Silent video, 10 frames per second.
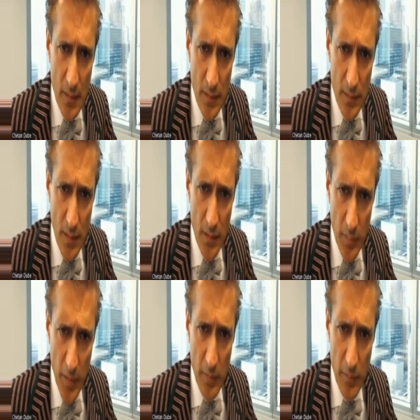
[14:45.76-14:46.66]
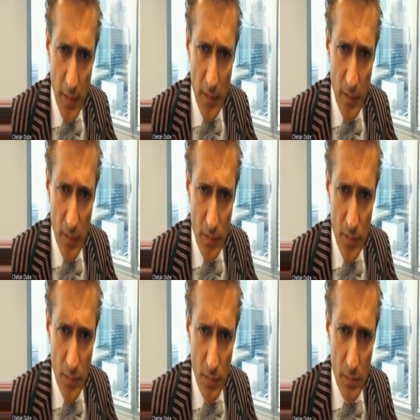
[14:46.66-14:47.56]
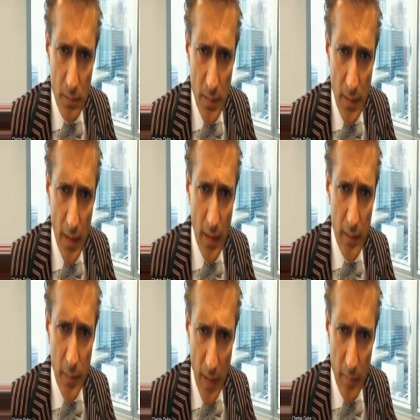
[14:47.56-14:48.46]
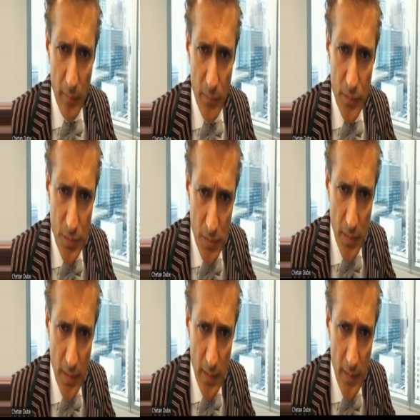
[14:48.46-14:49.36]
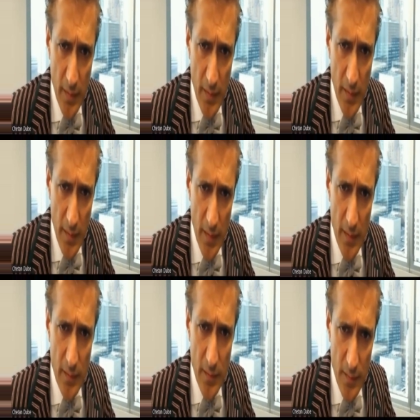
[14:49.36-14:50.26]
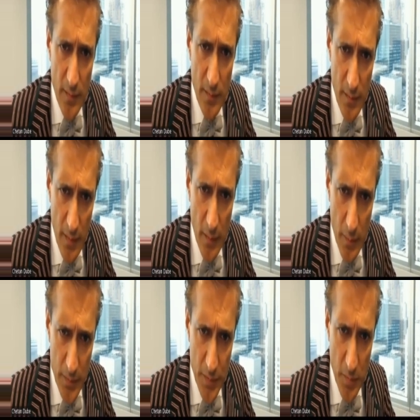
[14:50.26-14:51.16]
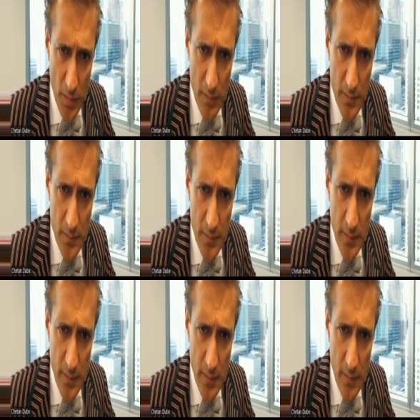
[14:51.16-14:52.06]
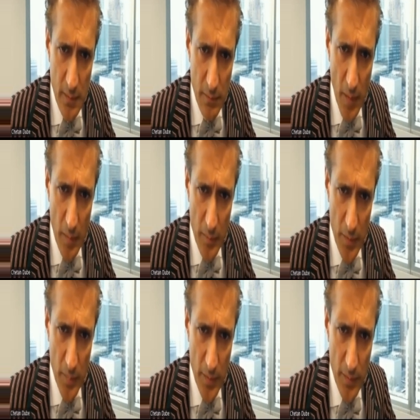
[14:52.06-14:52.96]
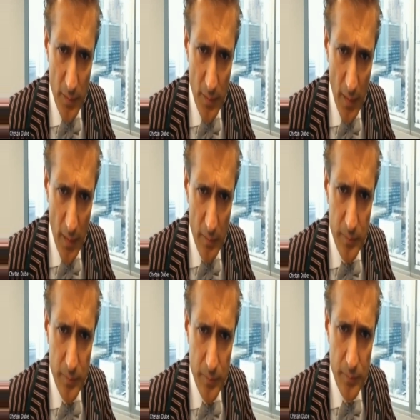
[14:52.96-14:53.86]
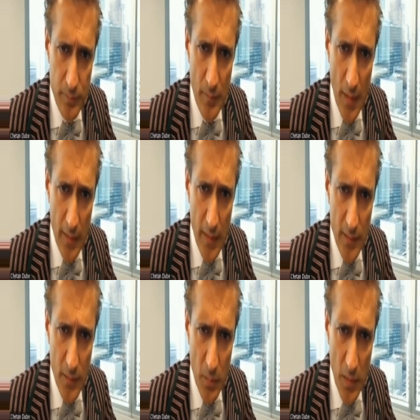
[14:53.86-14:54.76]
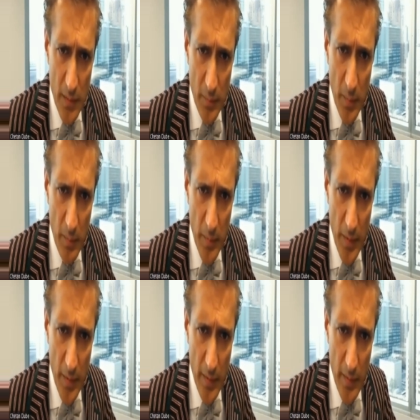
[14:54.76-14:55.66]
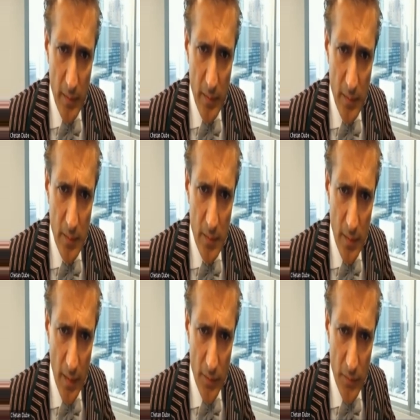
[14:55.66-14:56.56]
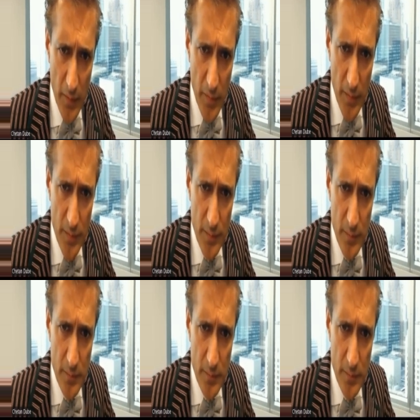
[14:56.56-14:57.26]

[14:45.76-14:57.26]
start to become very close to and become truly indistinguishable from humans. And that's the world that we'll be in the next 5 years.